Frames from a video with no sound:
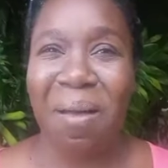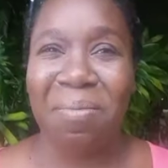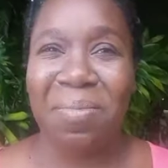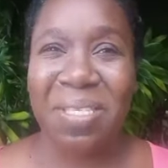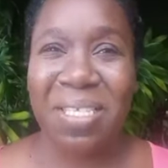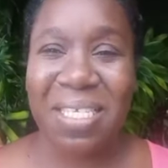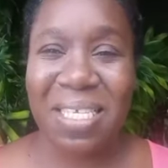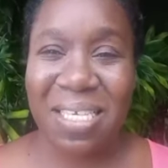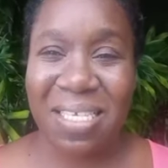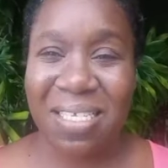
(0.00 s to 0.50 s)

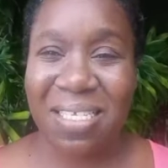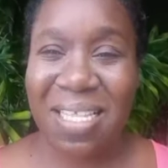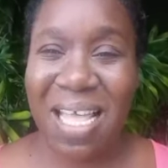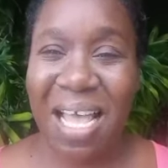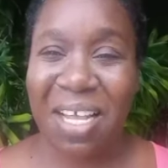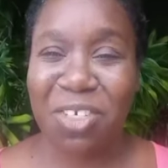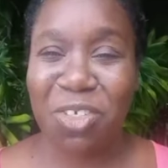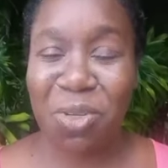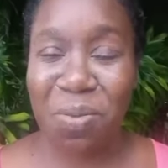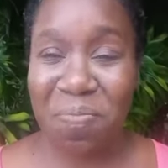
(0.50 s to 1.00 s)
seeds
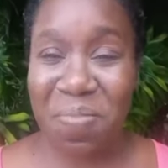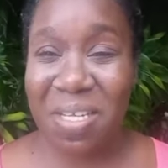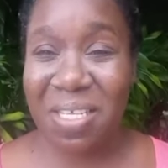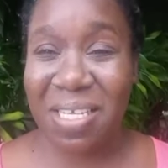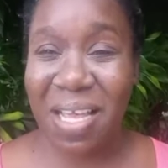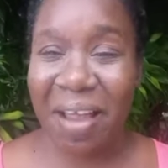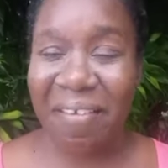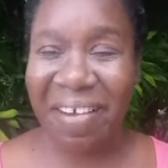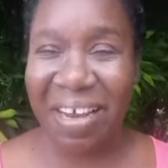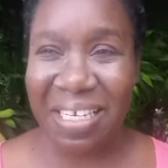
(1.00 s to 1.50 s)
that should be
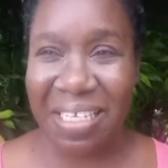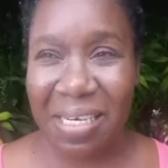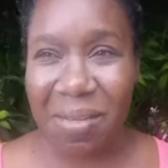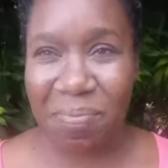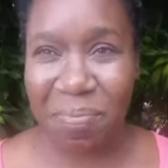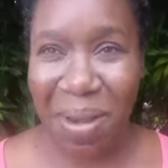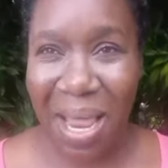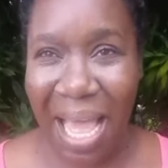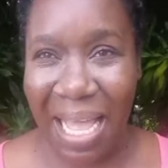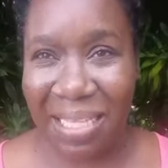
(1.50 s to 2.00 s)

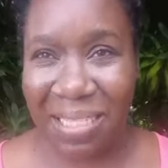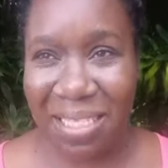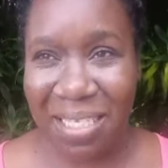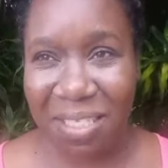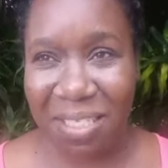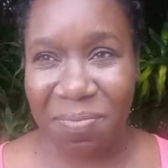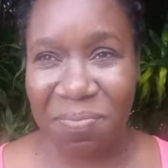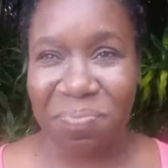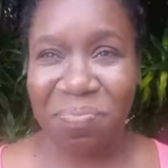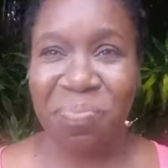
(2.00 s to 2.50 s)
directly
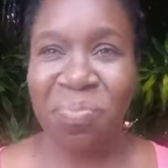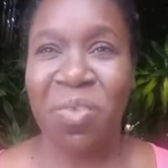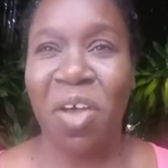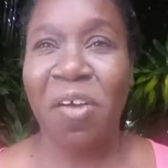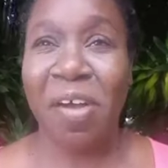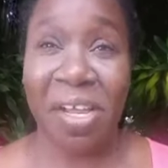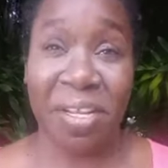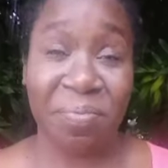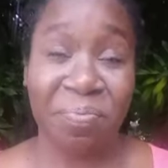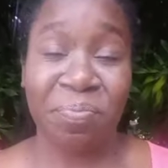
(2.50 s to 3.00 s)
planted.
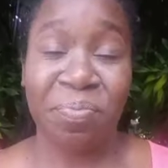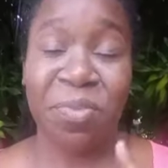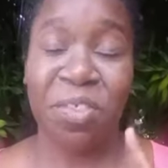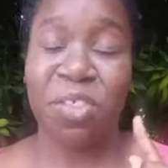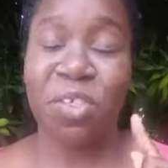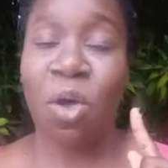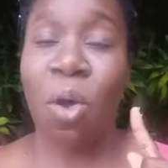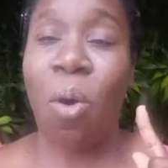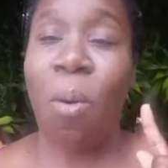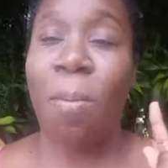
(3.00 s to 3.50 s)
All right,
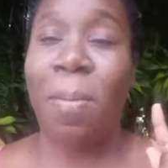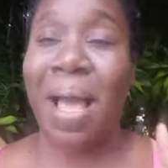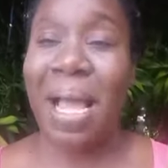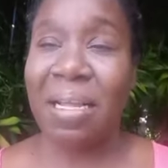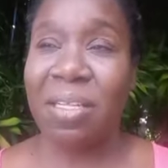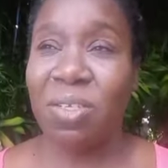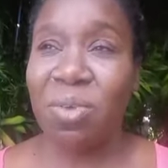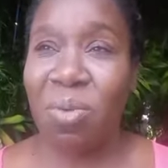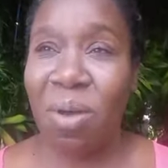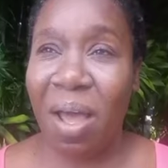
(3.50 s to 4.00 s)
so
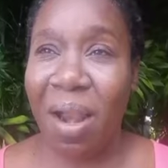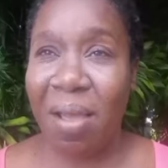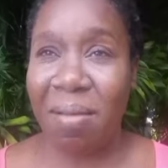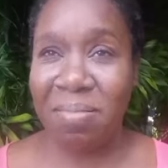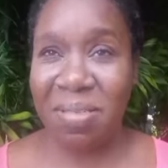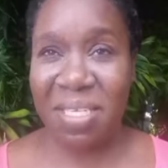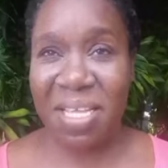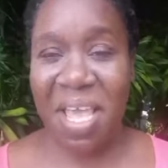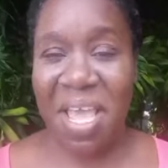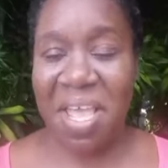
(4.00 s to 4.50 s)
back to what
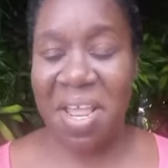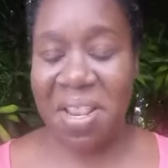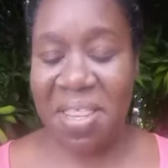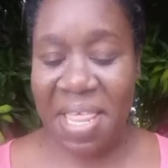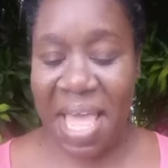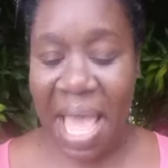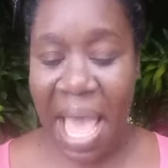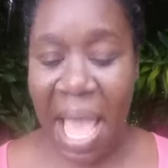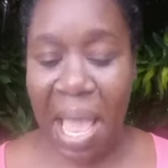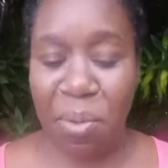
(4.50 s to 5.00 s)
I'm
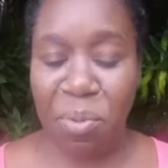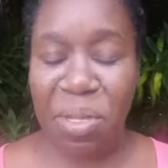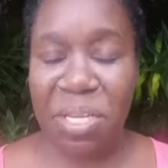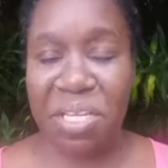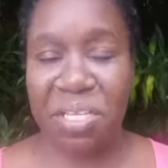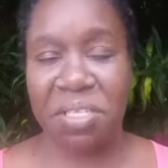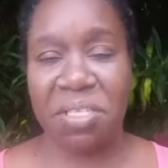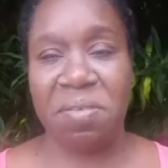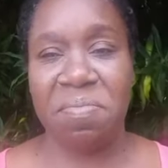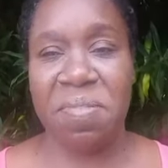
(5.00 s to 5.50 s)
saying, that we
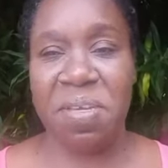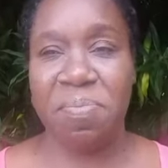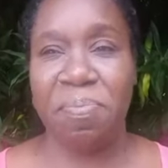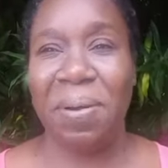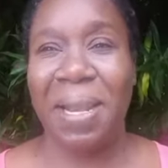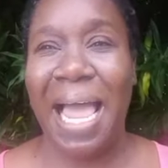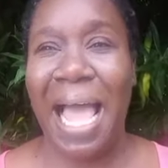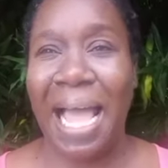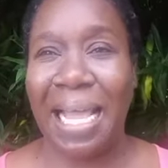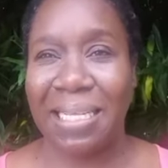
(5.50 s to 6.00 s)
need to be
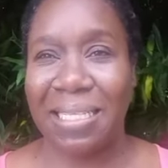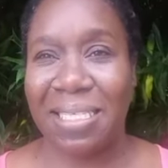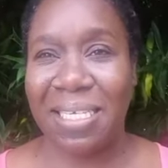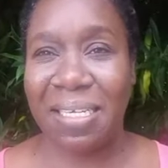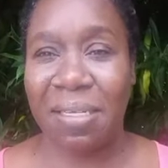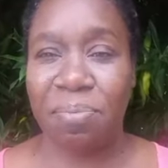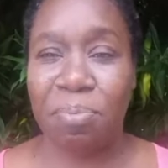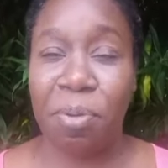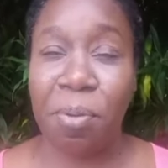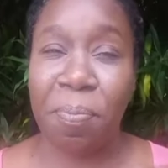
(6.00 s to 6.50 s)

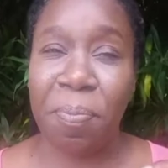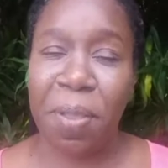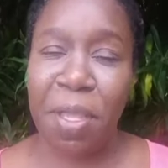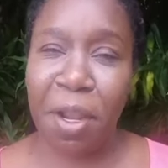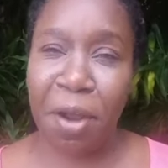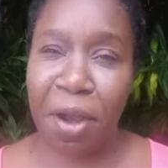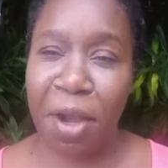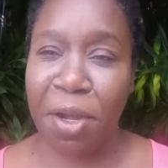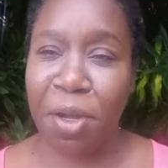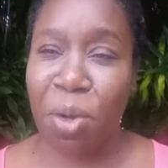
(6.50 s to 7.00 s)
planting,
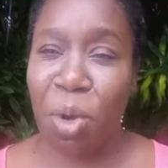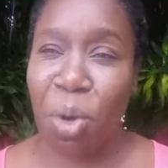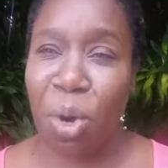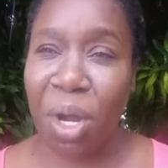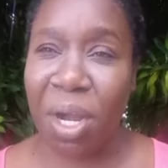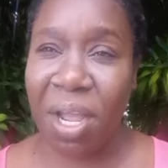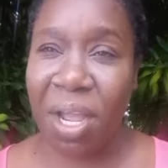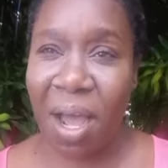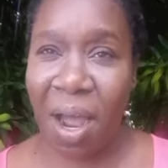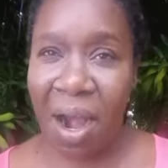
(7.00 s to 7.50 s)
preparing
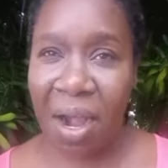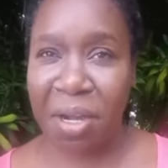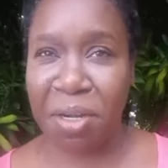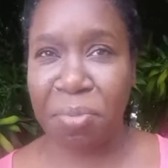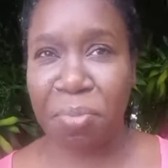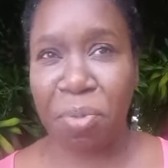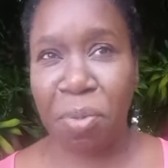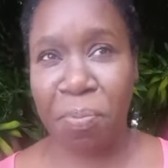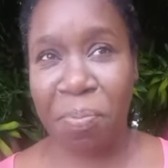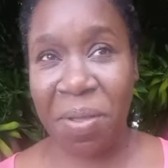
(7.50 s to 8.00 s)
our
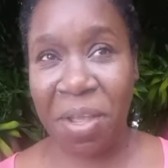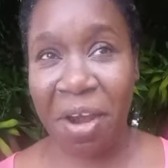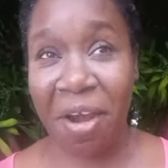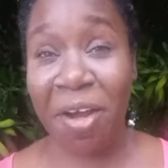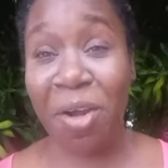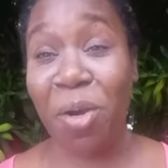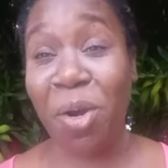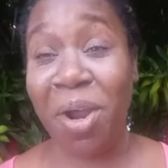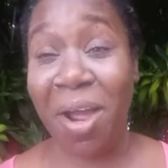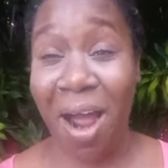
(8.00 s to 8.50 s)
garden,
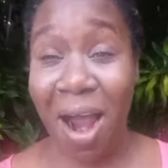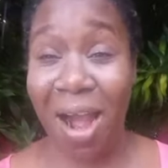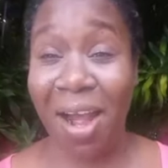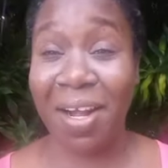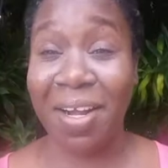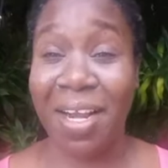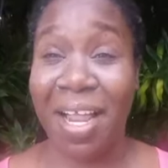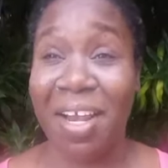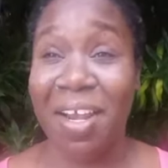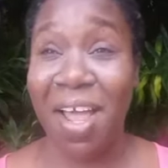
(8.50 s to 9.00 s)

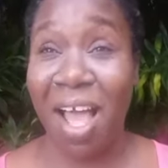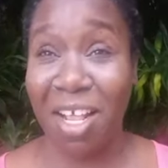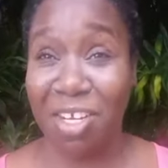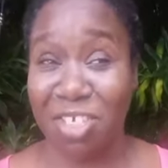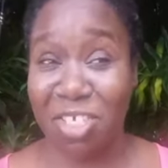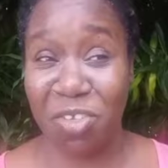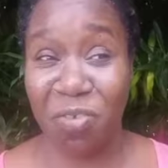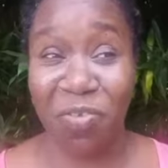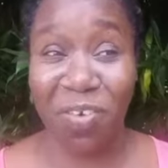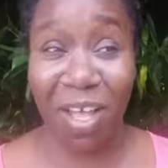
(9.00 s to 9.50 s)
and
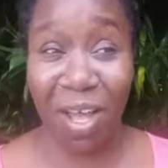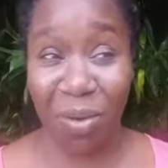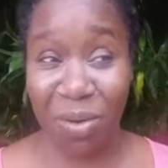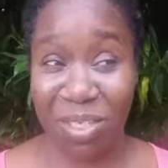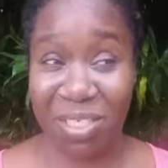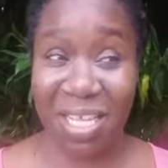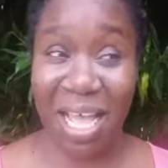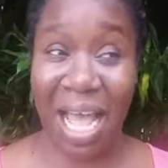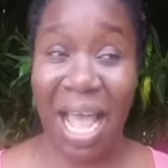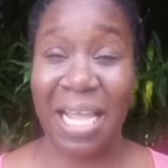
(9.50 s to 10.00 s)
not just
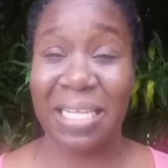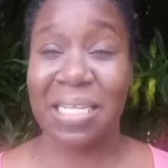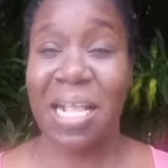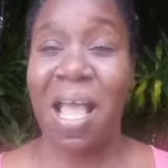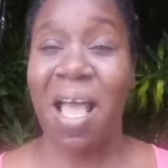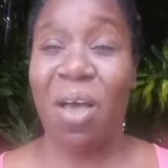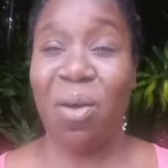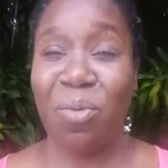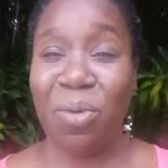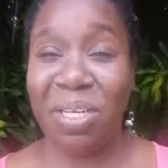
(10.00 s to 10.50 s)
flowers, guys.
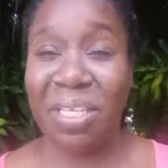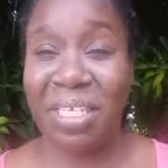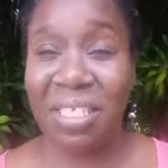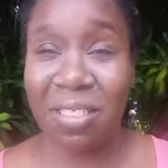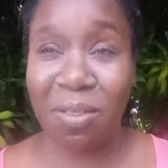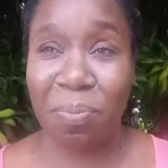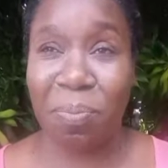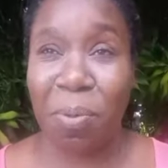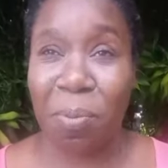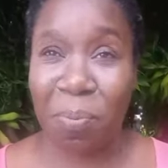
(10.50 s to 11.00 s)
We
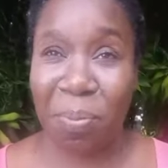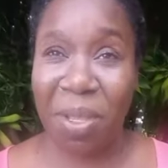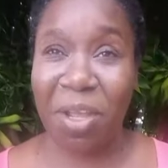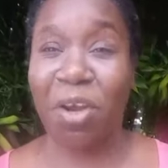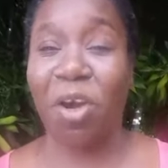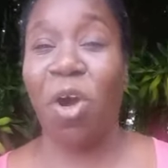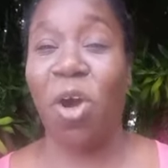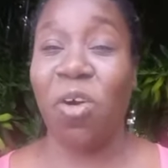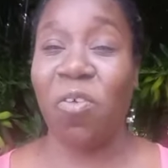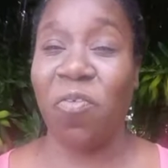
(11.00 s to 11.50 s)
need to
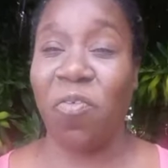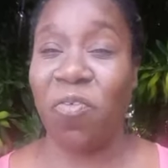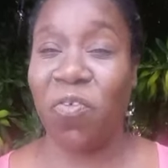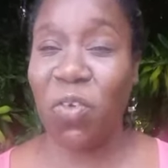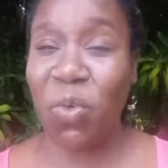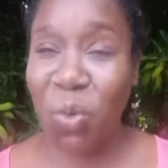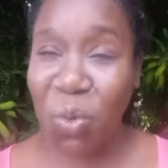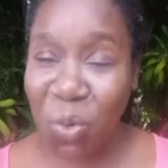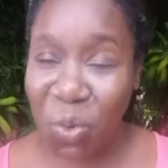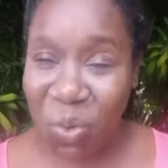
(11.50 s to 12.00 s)
prepare our
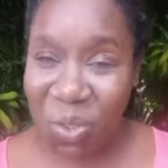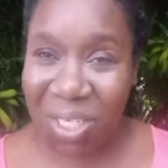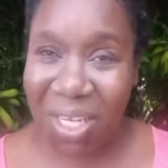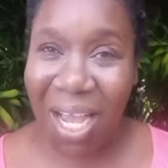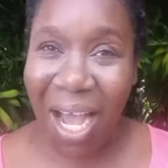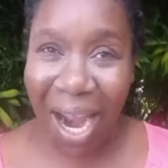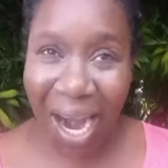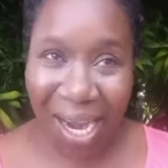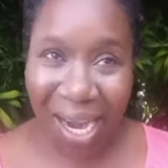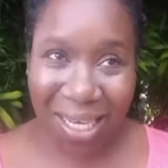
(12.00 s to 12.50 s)
food
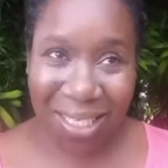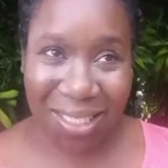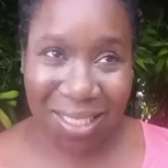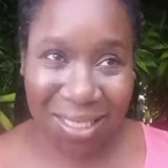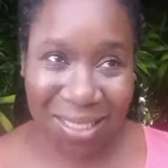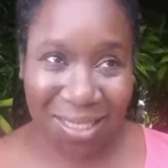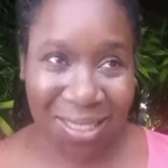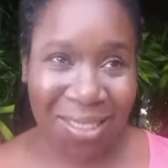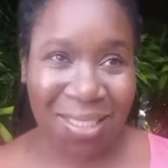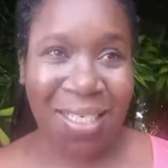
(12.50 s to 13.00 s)

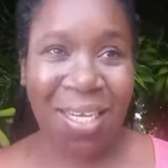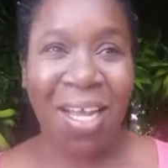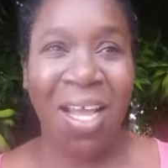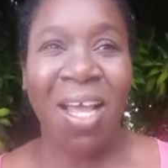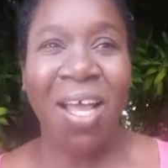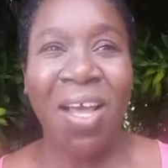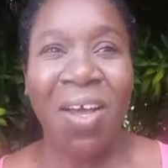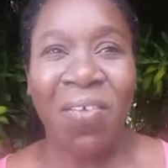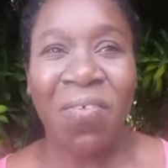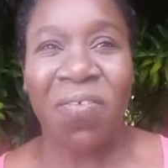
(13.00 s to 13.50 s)
garden
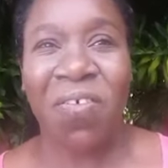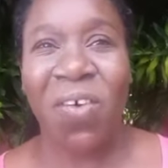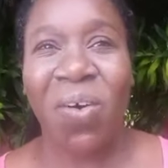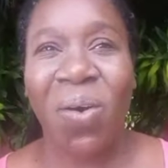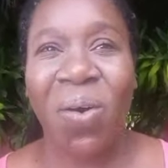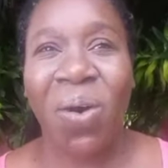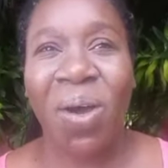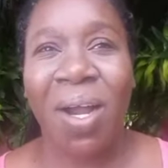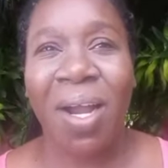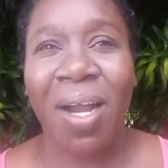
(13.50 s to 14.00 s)

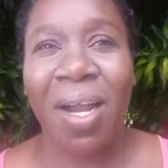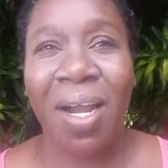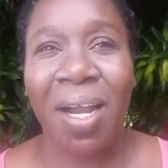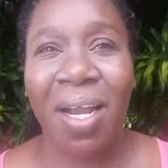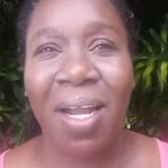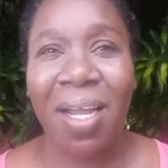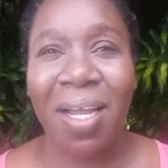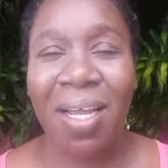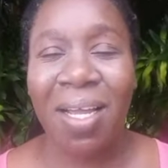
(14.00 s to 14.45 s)
for